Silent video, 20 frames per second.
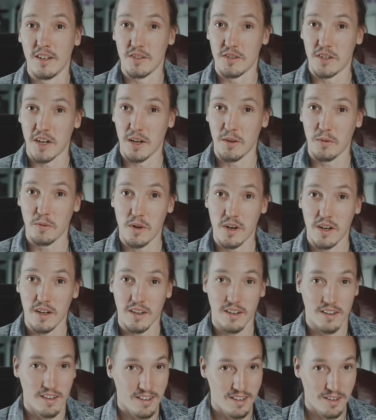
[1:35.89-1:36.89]
channel
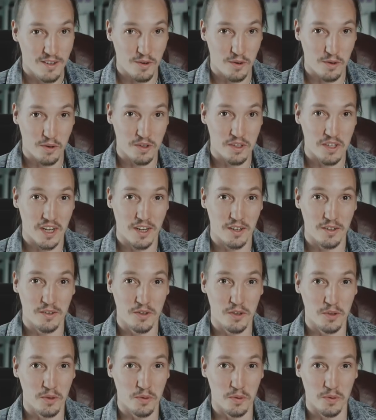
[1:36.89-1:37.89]
one or channel
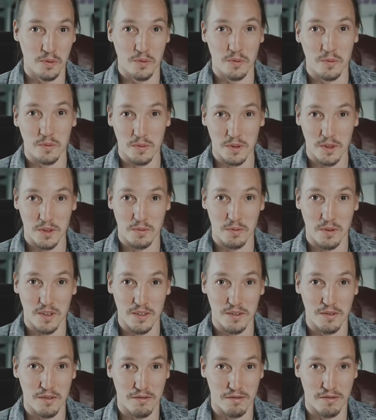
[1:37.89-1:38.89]
two, which
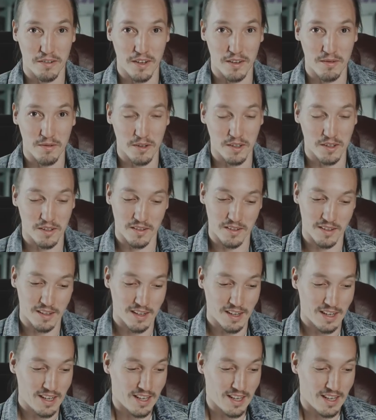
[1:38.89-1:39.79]
one's your favorite?